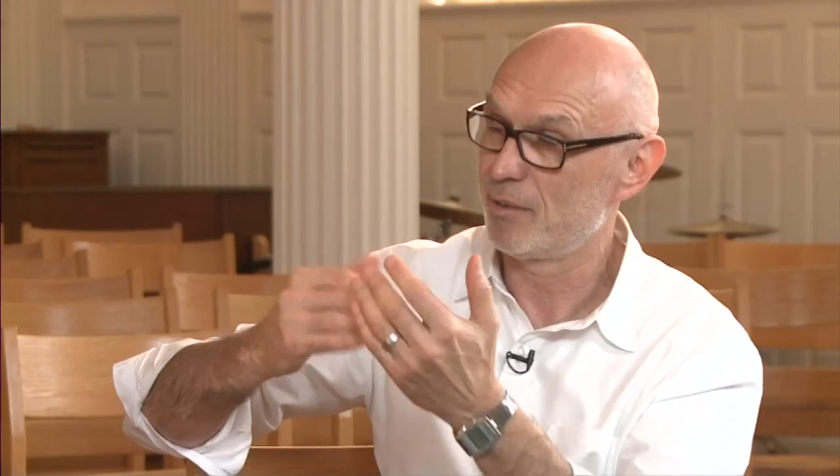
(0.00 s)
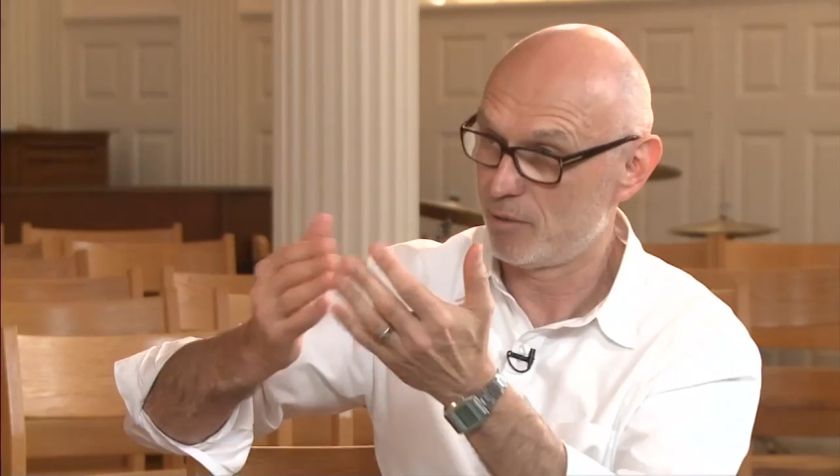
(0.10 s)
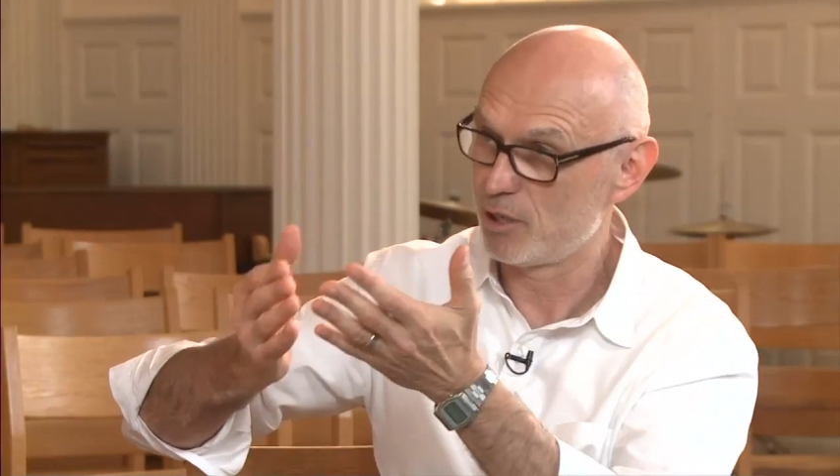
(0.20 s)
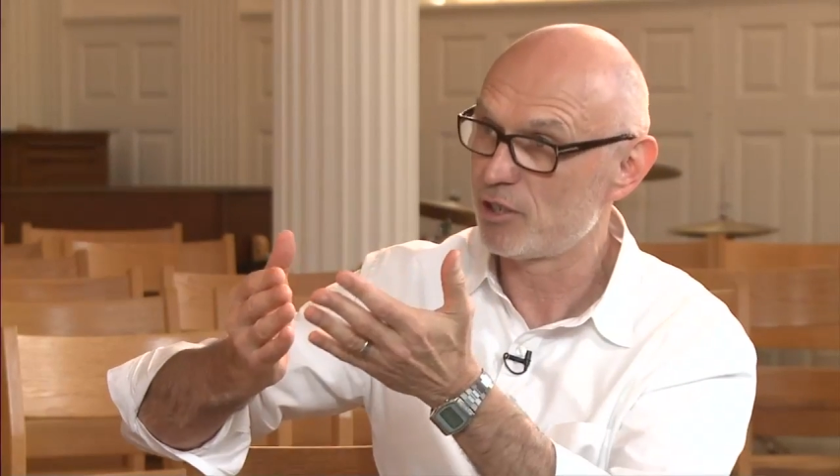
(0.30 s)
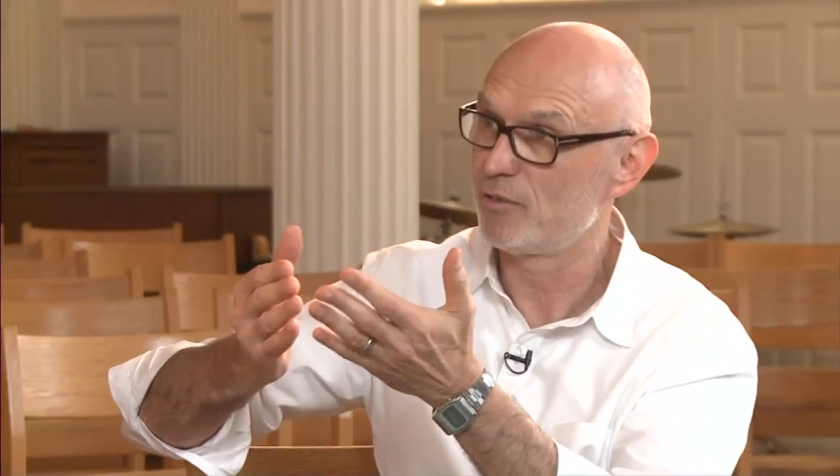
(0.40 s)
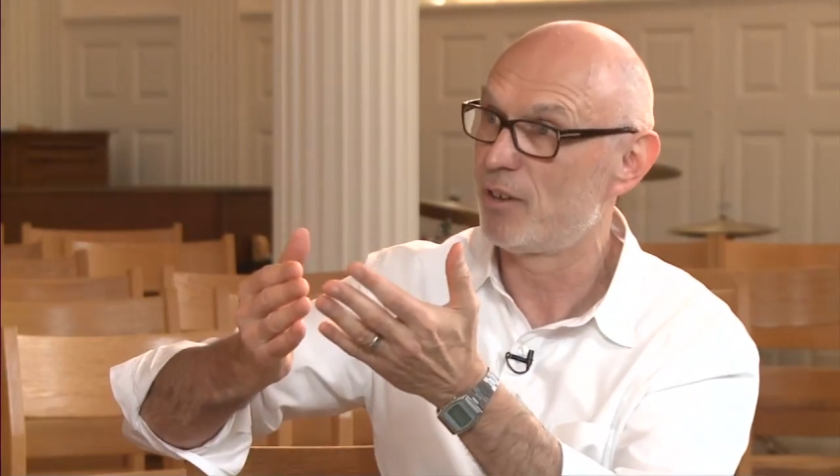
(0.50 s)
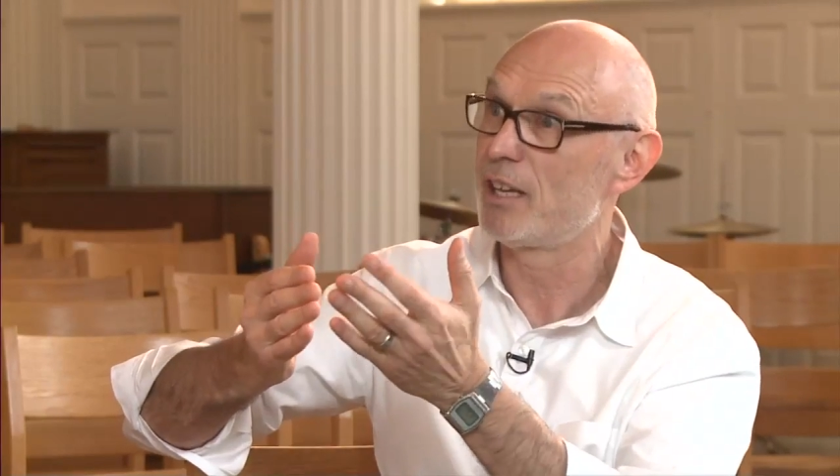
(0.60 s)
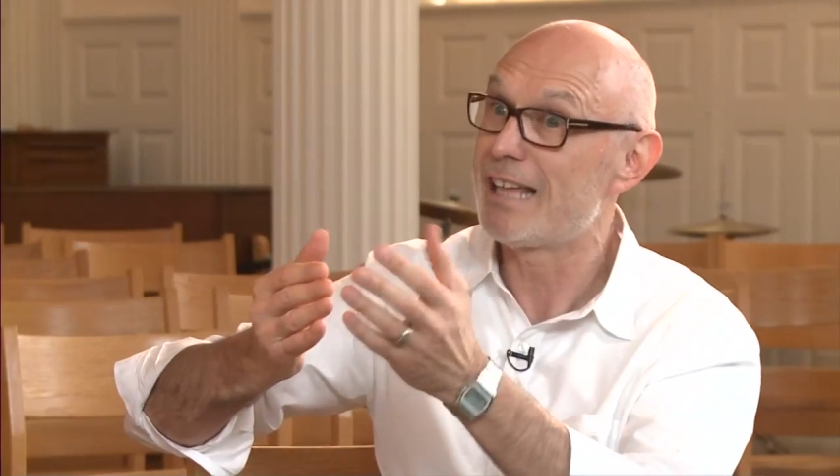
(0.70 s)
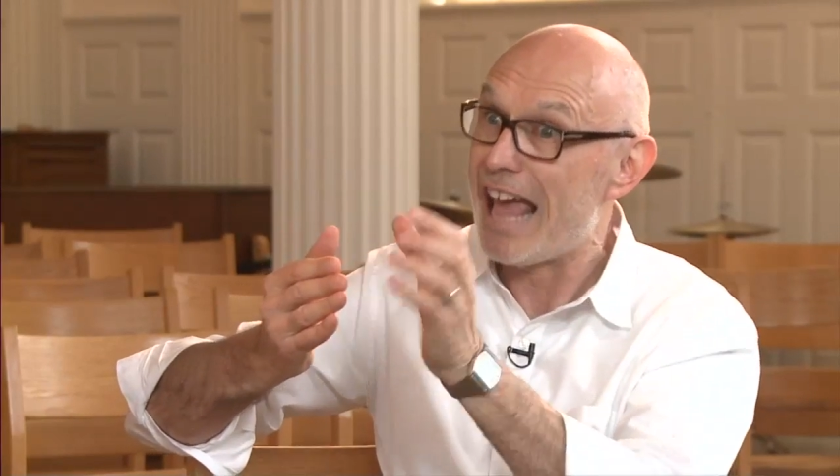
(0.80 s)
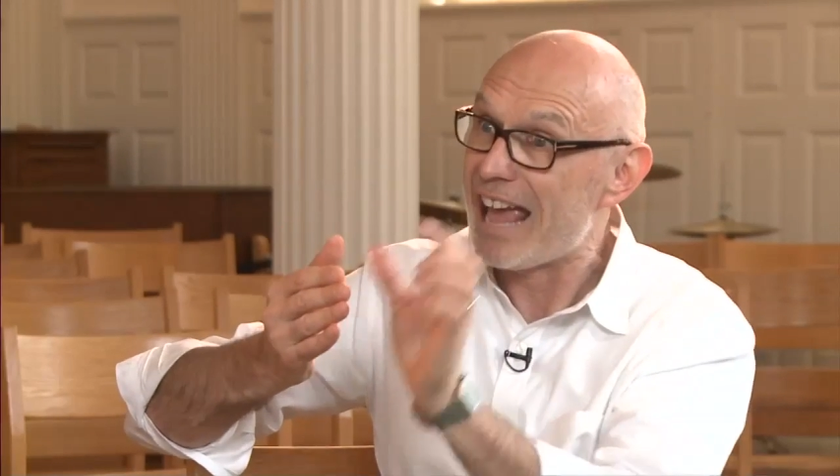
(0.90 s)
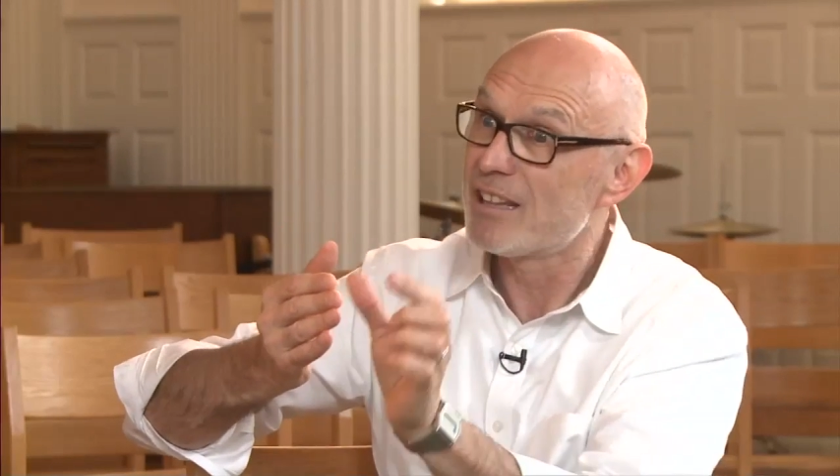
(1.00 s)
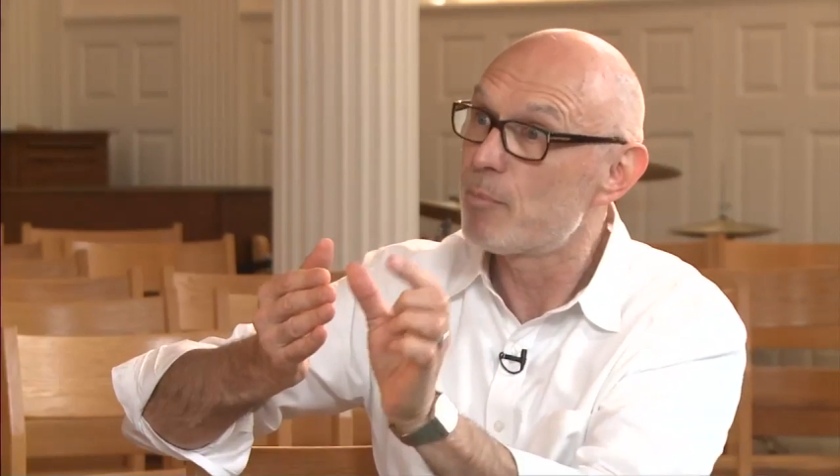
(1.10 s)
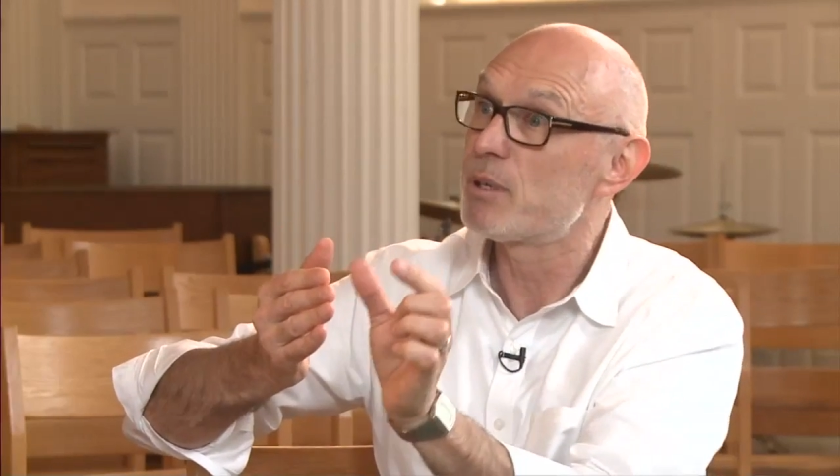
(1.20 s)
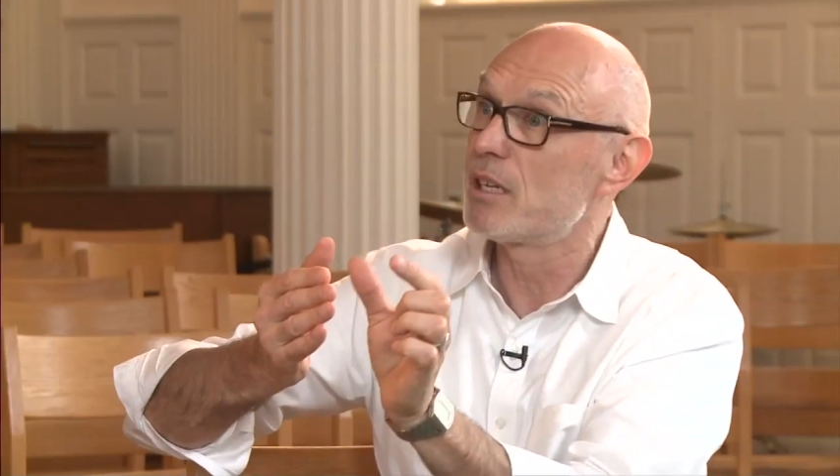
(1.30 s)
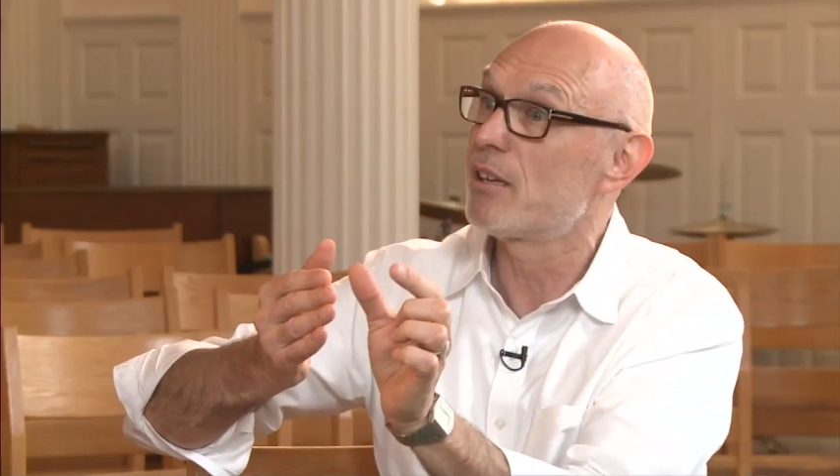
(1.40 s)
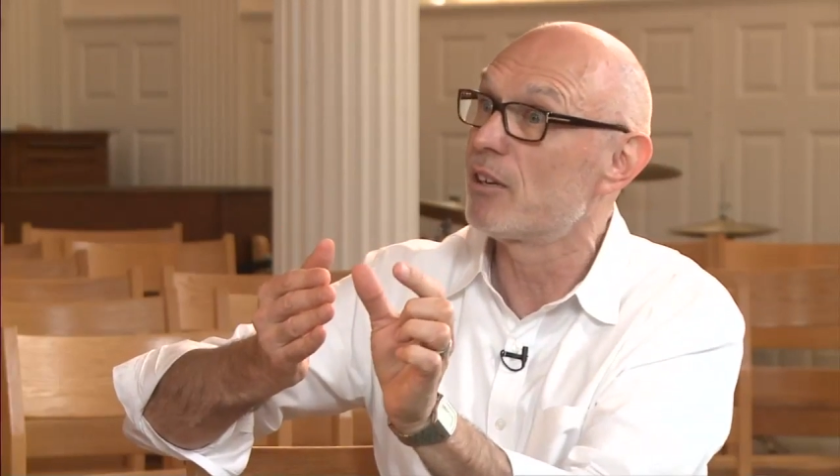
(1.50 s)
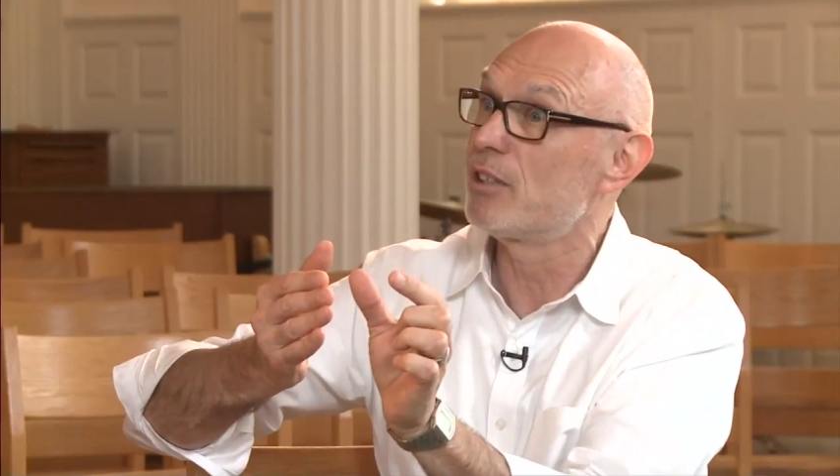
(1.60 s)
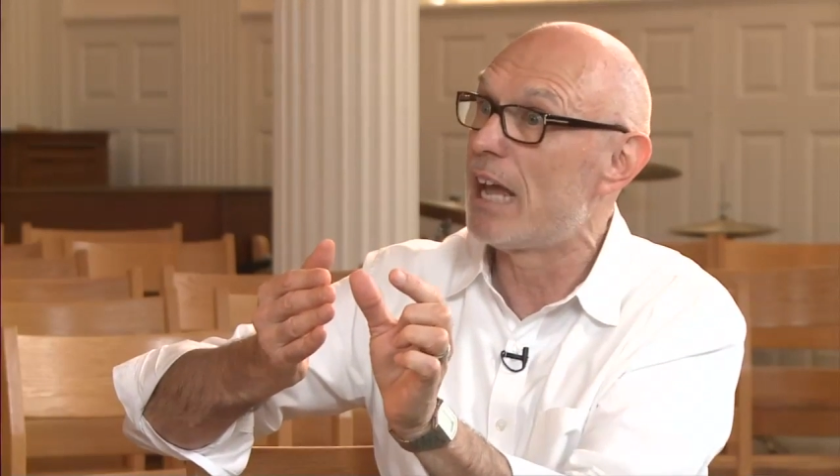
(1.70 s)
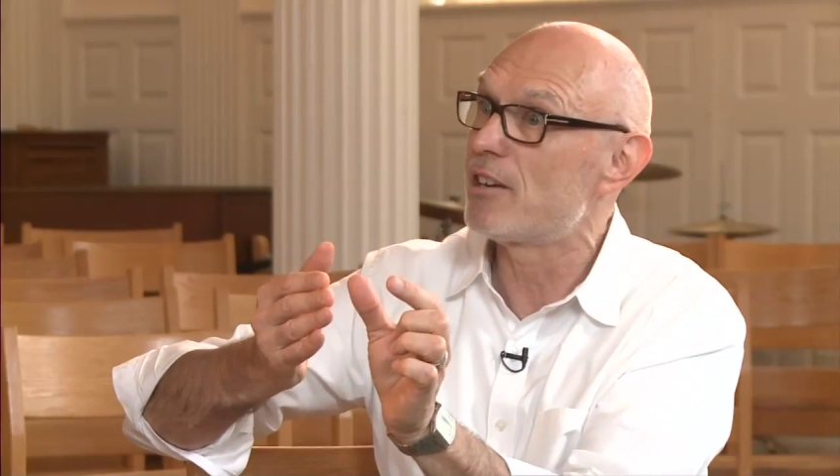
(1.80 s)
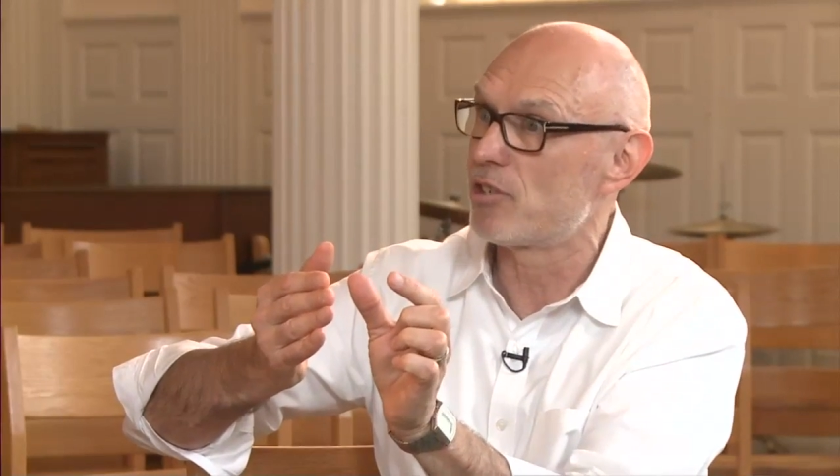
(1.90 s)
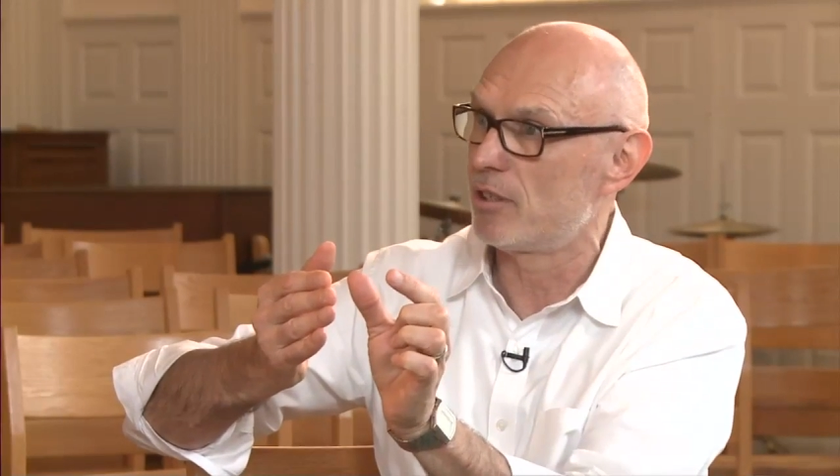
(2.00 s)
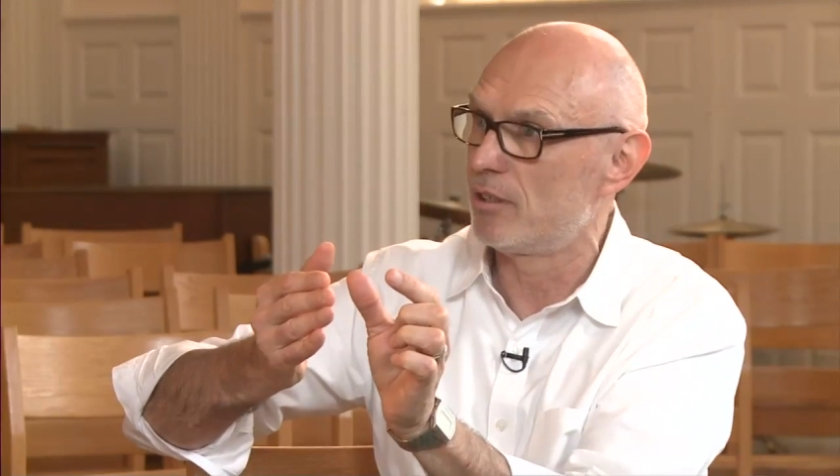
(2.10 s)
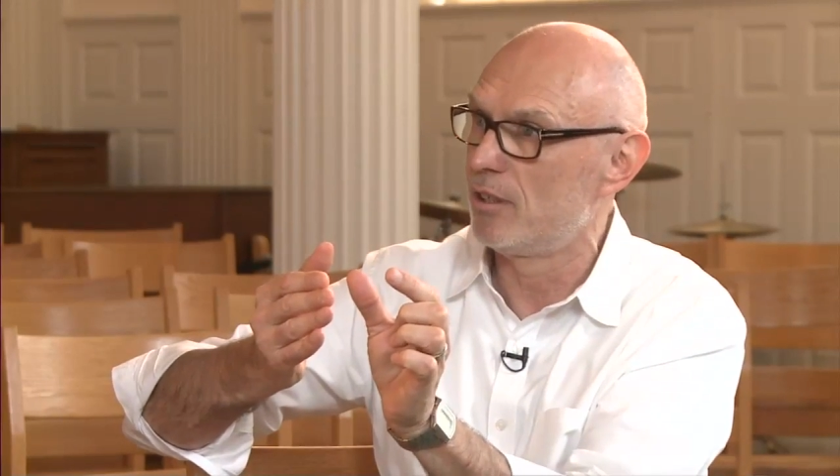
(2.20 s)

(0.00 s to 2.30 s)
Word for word: Christian faith, and a particular nation